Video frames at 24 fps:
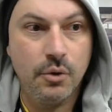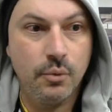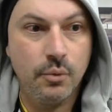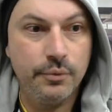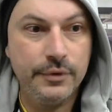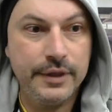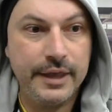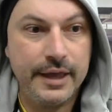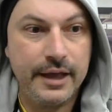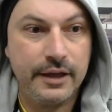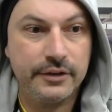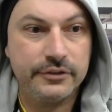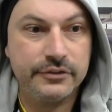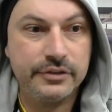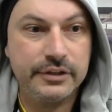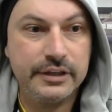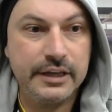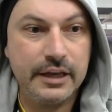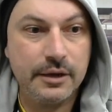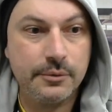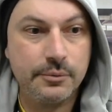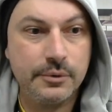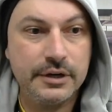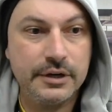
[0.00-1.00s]
Now, to
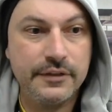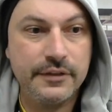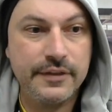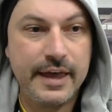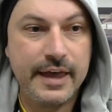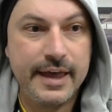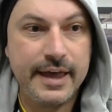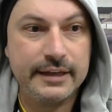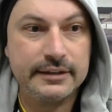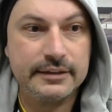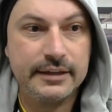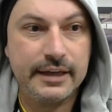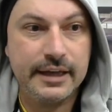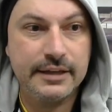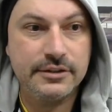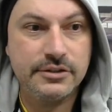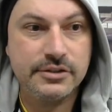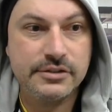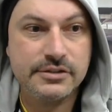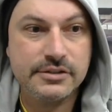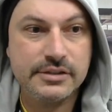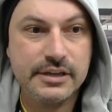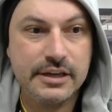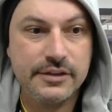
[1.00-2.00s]
get rid of that and to
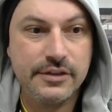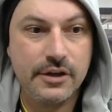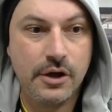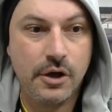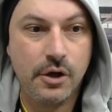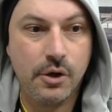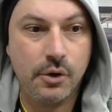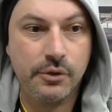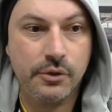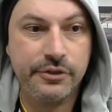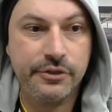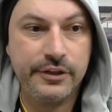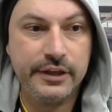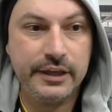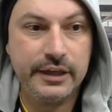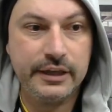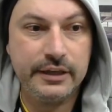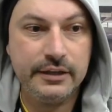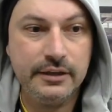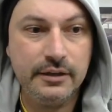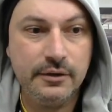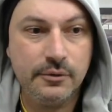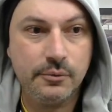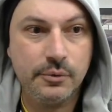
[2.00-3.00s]
see the whole
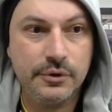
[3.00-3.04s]
thing